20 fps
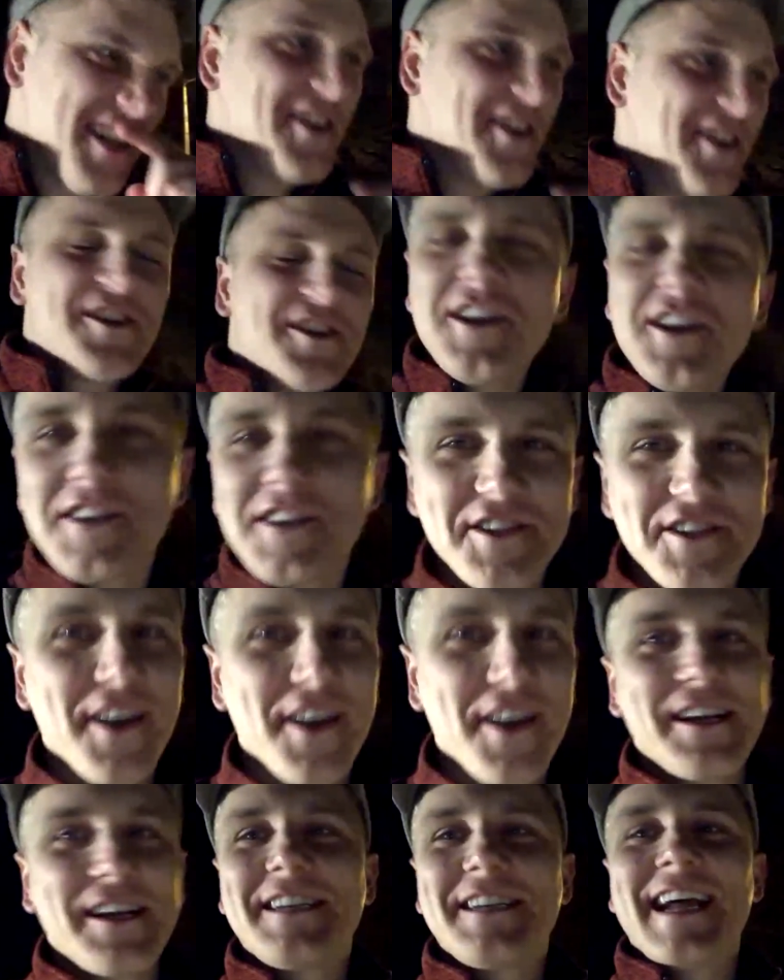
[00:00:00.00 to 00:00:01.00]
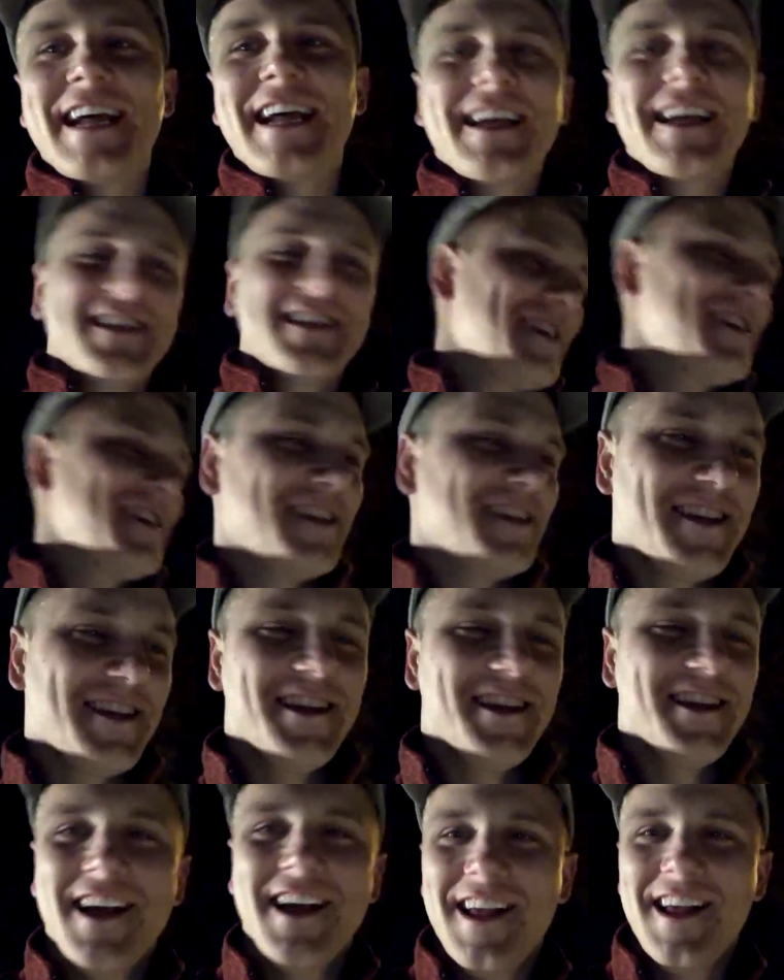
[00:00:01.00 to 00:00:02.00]
You're just starting your tangent.
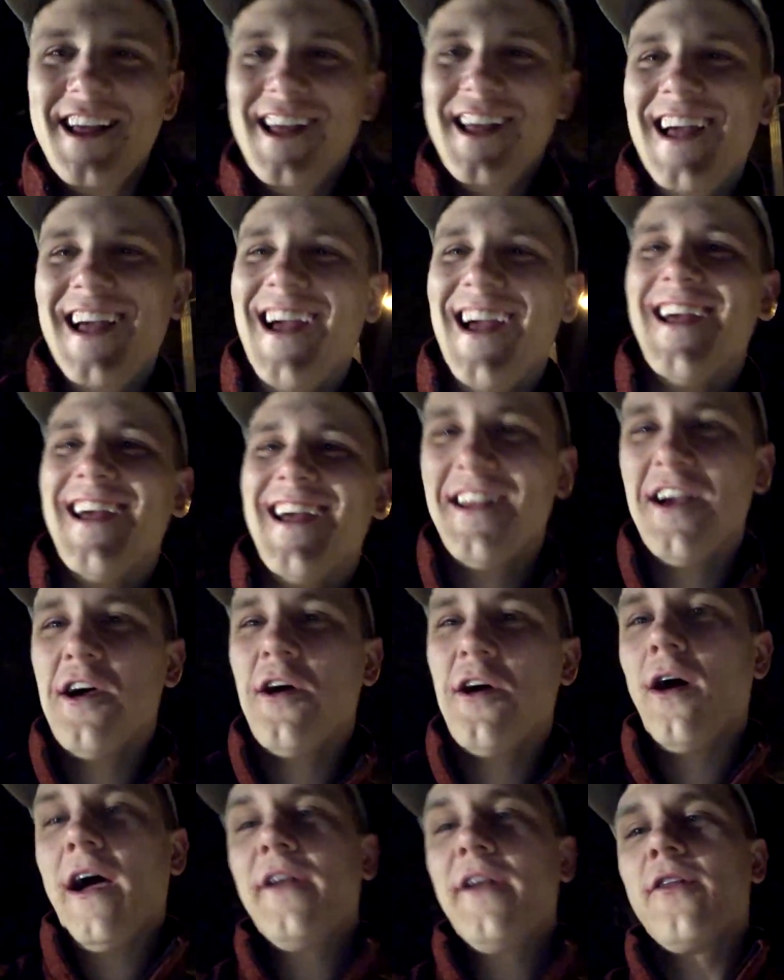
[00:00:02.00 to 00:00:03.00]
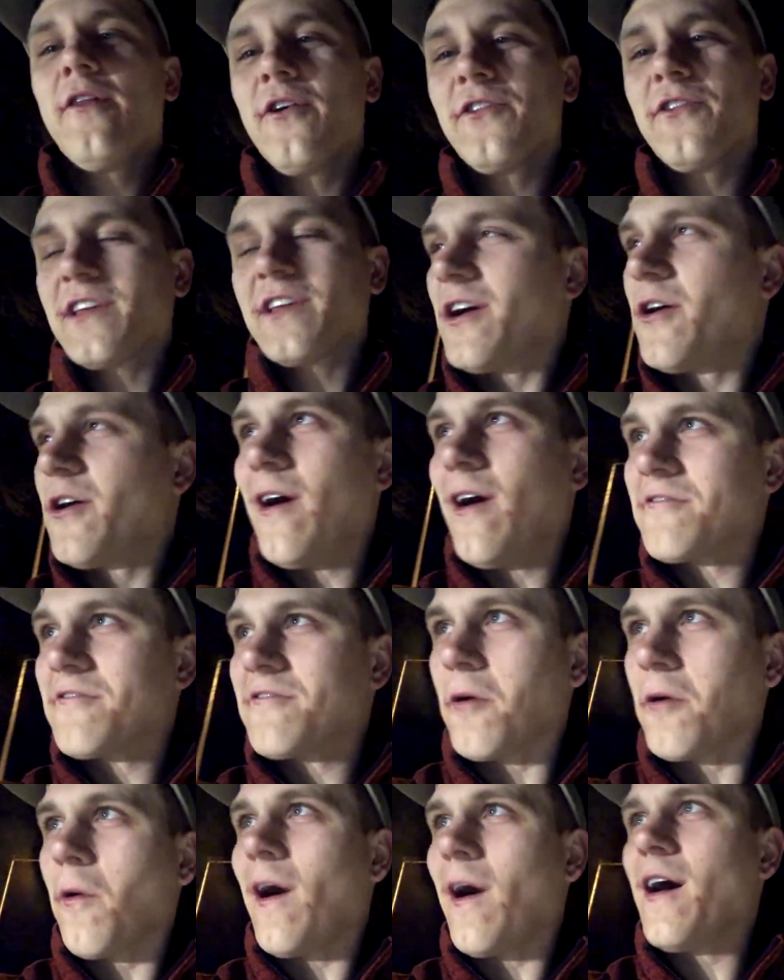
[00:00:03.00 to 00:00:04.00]
And I know those can go on
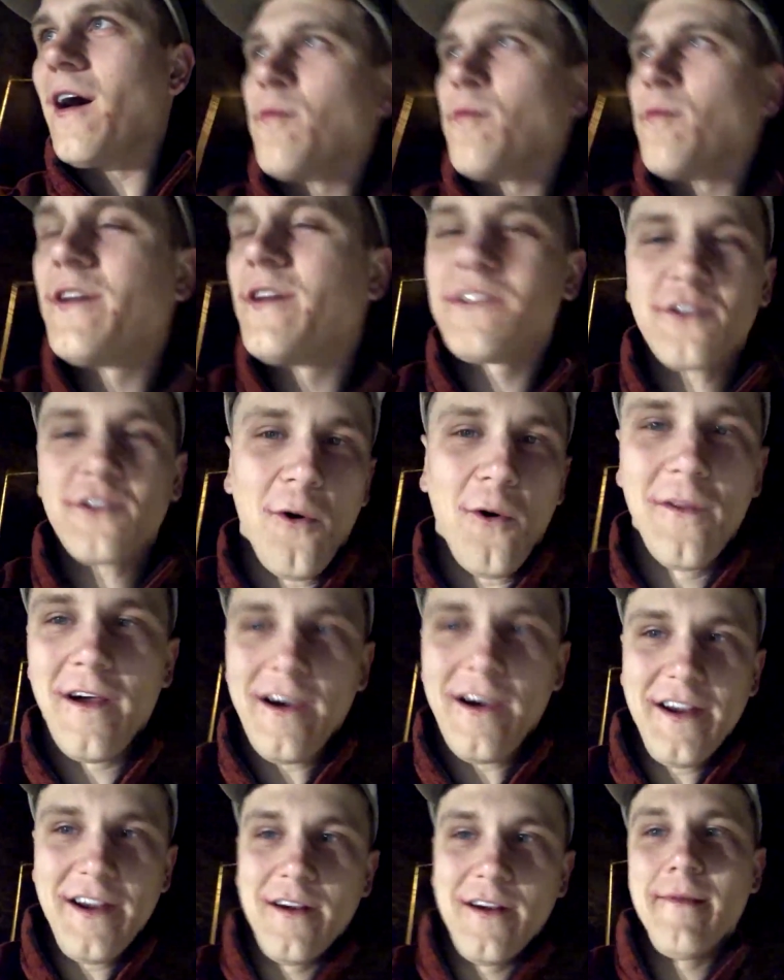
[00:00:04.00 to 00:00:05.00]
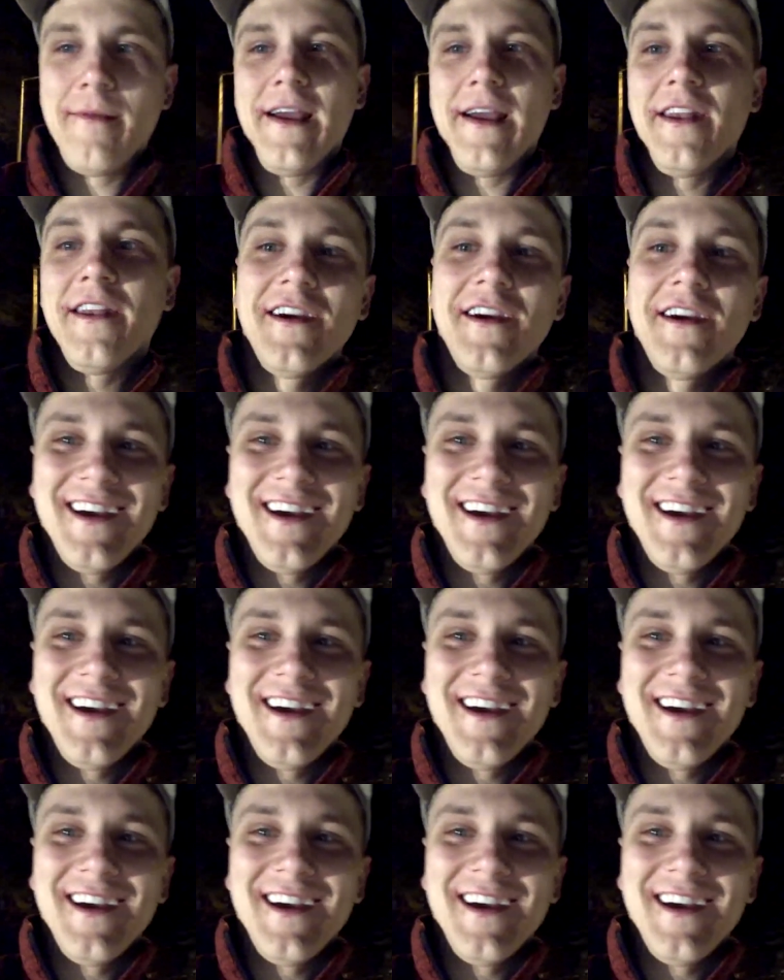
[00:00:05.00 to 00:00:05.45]
for a while, but it's cold out here, man.